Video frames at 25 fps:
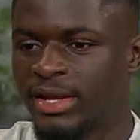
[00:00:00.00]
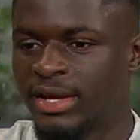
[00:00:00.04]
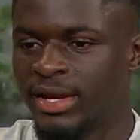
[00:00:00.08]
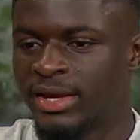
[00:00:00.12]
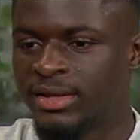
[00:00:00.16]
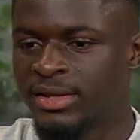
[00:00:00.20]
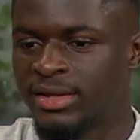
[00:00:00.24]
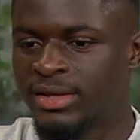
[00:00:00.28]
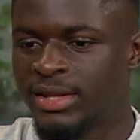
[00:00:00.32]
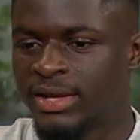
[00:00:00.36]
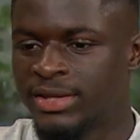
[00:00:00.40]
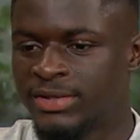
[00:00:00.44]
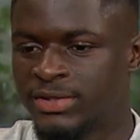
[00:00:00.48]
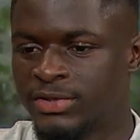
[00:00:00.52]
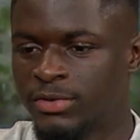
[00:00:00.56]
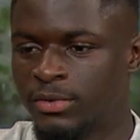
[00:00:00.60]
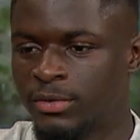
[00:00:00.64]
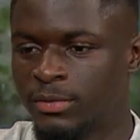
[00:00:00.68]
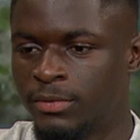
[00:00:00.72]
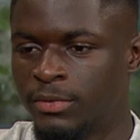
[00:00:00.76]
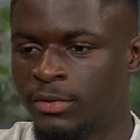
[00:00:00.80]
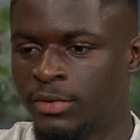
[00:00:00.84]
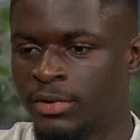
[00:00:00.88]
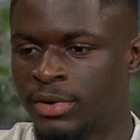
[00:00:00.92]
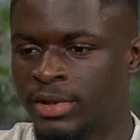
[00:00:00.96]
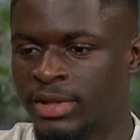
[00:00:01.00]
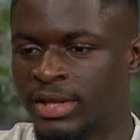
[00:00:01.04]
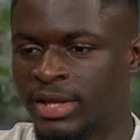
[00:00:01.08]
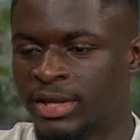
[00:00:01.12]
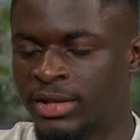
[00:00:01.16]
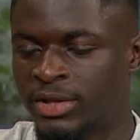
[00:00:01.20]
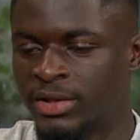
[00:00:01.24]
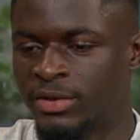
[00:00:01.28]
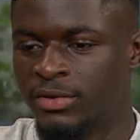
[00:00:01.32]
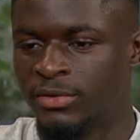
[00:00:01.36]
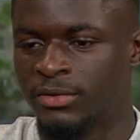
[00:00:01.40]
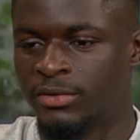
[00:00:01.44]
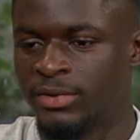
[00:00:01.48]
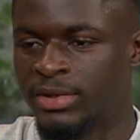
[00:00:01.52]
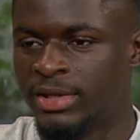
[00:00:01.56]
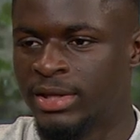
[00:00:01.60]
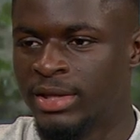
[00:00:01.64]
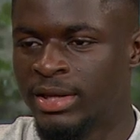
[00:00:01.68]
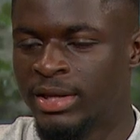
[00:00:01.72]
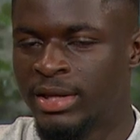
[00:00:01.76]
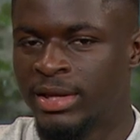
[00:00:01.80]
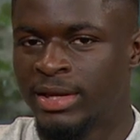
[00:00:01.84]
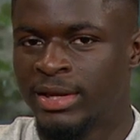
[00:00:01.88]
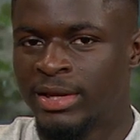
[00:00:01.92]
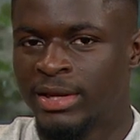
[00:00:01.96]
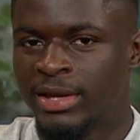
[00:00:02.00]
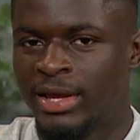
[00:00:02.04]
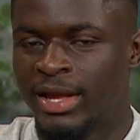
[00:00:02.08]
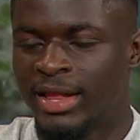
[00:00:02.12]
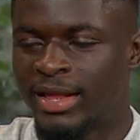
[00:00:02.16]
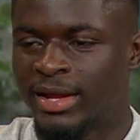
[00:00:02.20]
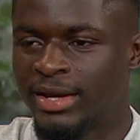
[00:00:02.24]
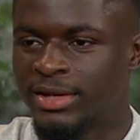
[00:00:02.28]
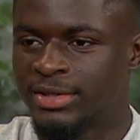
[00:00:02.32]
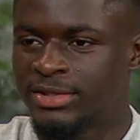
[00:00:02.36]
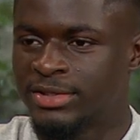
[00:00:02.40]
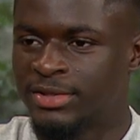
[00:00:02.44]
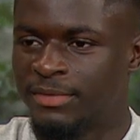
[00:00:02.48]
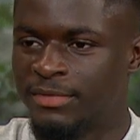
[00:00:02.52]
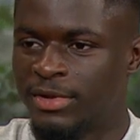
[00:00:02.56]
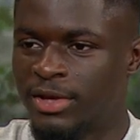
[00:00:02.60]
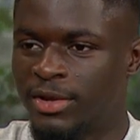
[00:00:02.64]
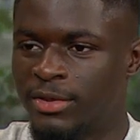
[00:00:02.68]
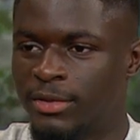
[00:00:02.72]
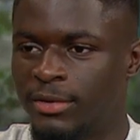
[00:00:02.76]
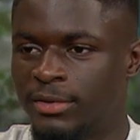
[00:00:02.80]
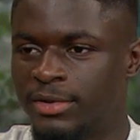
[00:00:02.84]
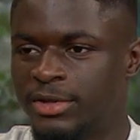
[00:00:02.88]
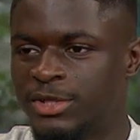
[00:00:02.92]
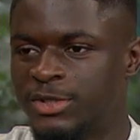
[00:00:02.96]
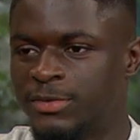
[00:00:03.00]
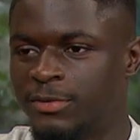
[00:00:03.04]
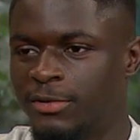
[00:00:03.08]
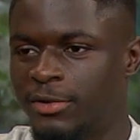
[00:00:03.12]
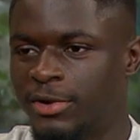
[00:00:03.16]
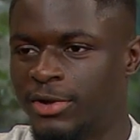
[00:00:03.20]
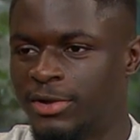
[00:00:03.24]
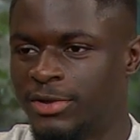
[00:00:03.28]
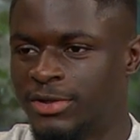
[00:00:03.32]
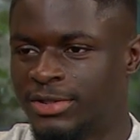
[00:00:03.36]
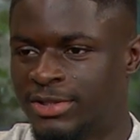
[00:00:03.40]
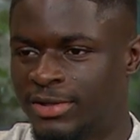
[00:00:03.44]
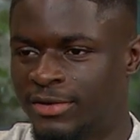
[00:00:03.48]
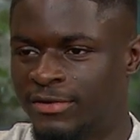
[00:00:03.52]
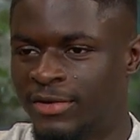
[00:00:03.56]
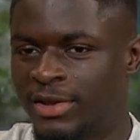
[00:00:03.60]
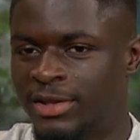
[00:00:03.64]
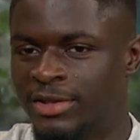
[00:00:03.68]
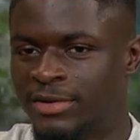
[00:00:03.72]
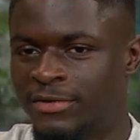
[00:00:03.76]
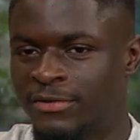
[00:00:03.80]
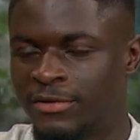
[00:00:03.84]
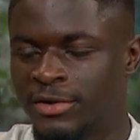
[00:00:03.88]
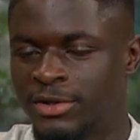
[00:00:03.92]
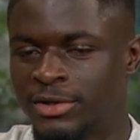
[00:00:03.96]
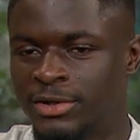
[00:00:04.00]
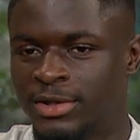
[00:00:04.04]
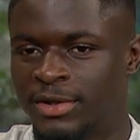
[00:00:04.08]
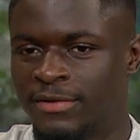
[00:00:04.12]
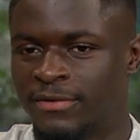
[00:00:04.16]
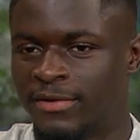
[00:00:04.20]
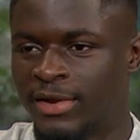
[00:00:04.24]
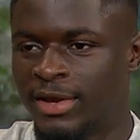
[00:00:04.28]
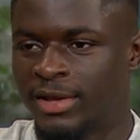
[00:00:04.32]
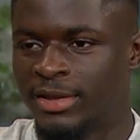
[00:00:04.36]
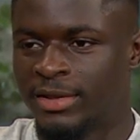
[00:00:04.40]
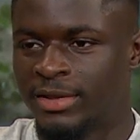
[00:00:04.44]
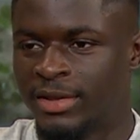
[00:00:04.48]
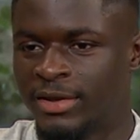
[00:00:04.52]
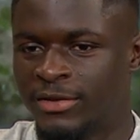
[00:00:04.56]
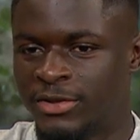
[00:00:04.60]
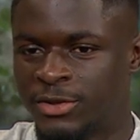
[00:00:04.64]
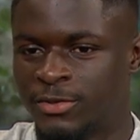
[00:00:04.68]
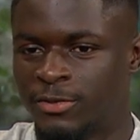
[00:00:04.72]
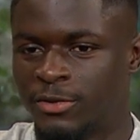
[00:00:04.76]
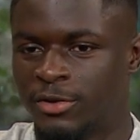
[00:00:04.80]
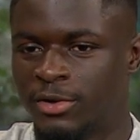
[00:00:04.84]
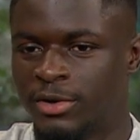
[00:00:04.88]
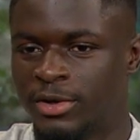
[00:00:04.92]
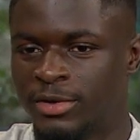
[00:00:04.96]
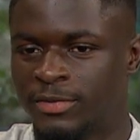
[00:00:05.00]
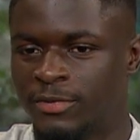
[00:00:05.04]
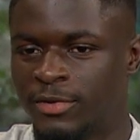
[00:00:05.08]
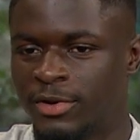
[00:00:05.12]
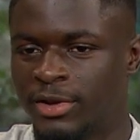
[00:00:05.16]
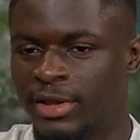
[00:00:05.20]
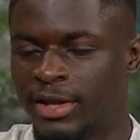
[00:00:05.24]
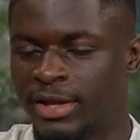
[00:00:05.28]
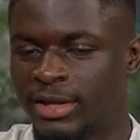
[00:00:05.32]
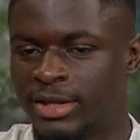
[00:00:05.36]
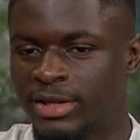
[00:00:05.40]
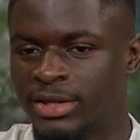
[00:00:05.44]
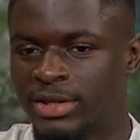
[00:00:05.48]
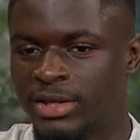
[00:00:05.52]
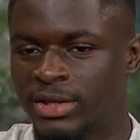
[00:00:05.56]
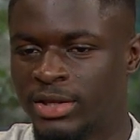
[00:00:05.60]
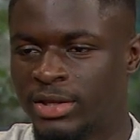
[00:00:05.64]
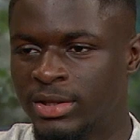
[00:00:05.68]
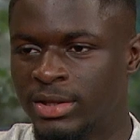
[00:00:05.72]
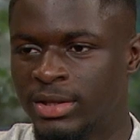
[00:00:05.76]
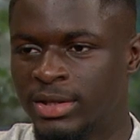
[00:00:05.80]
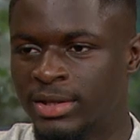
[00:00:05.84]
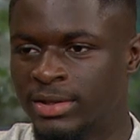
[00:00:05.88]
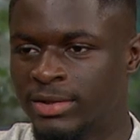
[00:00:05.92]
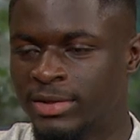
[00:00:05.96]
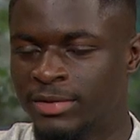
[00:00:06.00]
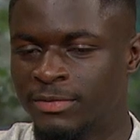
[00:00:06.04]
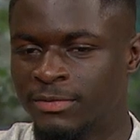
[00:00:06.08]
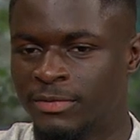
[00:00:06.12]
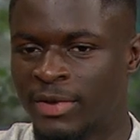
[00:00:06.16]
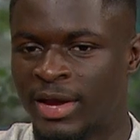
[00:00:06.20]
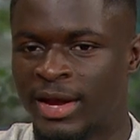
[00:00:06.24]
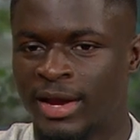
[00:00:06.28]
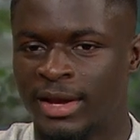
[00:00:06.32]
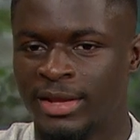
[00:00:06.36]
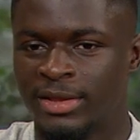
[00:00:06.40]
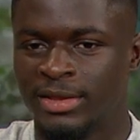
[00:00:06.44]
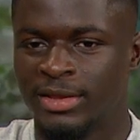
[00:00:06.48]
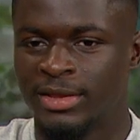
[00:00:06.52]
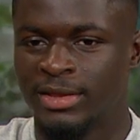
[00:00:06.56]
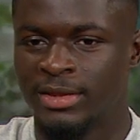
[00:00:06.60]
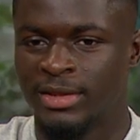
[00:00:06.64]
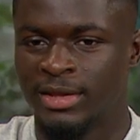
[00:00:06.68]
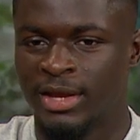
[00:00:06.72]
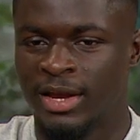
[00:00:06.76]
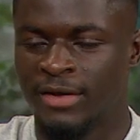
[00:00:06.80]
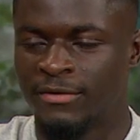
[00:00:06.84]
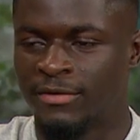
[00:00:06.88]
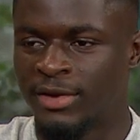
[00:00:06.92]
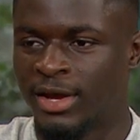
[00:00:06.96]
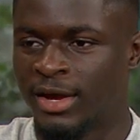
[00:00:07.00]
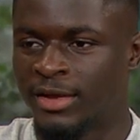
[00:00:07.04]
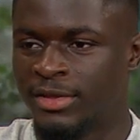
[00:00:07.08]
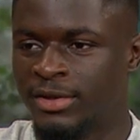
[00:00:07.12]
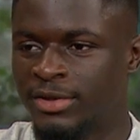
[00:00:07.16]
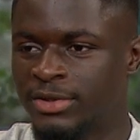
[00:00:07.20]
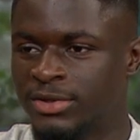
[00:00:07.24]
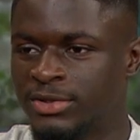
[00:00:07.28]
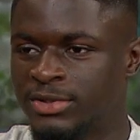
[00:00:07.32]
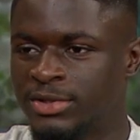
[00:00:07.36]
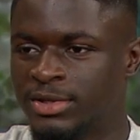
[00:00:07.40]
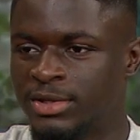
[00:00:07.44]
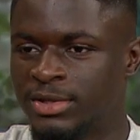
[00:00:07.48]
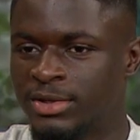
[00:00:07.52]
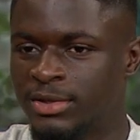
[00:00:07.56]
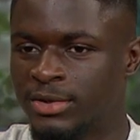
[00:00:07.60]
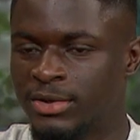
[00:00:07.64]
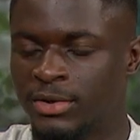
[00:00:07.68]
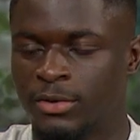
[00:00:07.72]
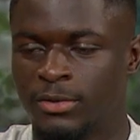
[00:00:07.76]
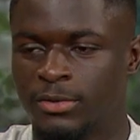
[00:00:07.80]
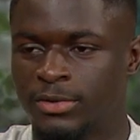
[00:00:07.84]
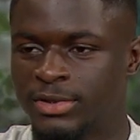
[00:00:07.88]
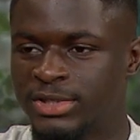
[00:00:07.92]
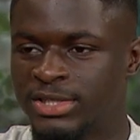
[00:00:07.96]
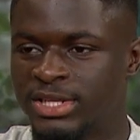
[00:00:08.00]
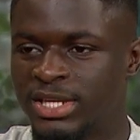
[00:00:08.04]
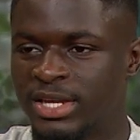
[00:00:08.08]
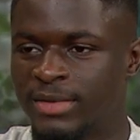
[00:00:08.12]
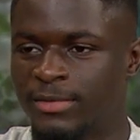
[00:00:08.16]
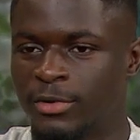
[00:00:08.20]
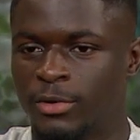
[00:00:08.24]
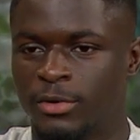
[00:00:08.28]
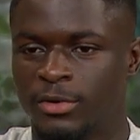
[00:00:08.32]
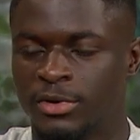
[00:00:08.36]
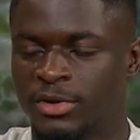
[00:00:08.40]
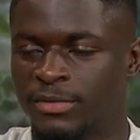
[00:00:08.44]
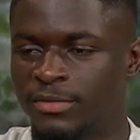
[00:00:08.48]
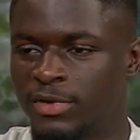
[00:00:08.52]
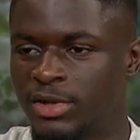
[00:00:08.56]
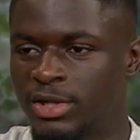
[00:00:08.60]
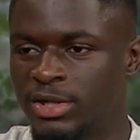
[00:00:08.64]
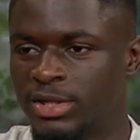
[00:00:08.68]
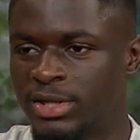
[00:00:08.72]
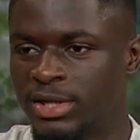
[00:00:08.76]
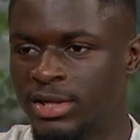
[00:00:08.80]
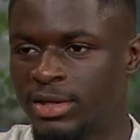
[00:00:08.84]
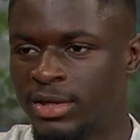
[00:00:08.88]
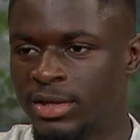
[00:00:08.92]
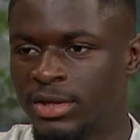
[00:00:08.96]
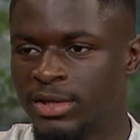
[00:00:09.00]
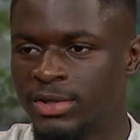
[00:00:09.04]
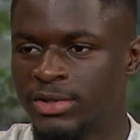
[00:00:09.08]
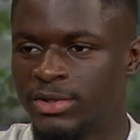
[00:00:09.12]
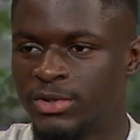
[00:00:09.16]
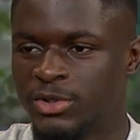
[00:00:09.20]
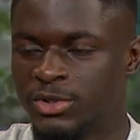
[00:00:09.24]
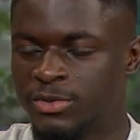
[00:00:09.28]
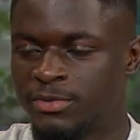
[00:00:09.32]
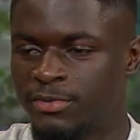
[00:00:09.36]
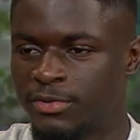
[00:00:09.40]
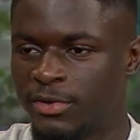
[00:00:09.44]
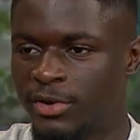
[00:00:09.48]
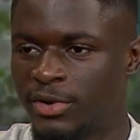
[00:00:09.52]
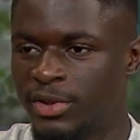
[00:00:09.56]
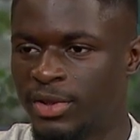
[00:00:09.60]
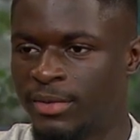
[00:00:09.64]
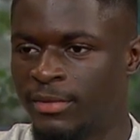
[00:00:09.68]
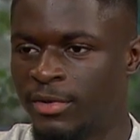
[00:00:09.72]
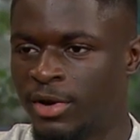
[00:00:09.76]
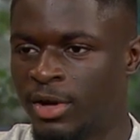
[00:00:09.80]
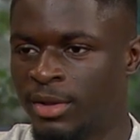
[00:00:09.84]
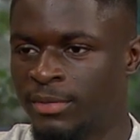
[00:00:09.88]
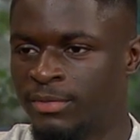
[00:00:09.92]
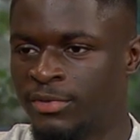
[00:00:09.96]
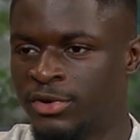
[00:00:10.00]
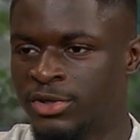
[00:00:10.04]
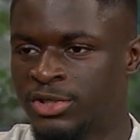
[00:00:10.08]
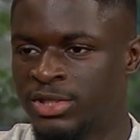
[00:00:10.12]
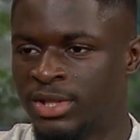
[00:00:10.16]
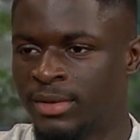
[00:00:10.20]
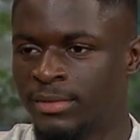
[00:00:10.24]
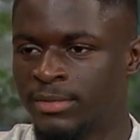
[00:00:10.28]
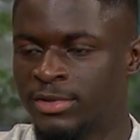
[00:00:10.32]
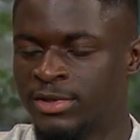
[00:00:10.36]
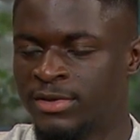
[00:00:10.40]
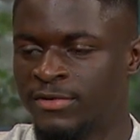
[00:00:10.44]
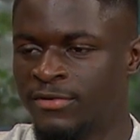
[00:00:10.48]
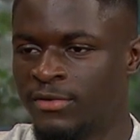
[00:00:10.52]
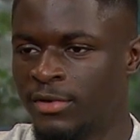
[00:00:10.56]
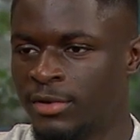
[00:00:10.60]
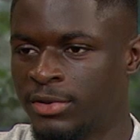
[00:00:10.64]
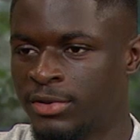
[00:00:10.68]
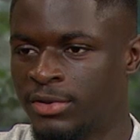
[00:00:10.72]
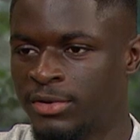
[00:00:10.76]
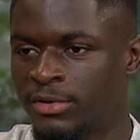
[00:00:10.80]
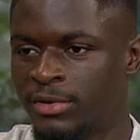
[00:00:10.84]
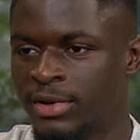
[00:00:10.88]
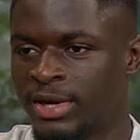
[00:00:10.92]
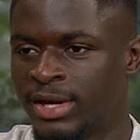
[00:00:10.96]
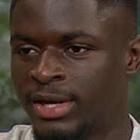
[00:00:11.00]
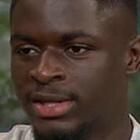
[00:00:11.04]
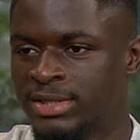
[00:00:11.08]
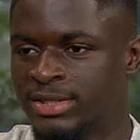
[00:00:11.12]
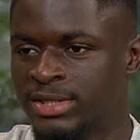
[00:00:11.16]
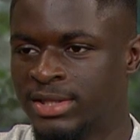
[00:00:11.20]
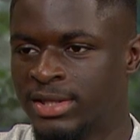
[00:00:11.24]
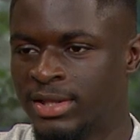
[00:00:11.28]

Like, I think that's so important. Like, you know, athletics can be a lonely sport, you know, it's an individual event, a sport, but like behind every athlete, there's a whole team, a whole community, you know, spurring them on, pushing them to new heights.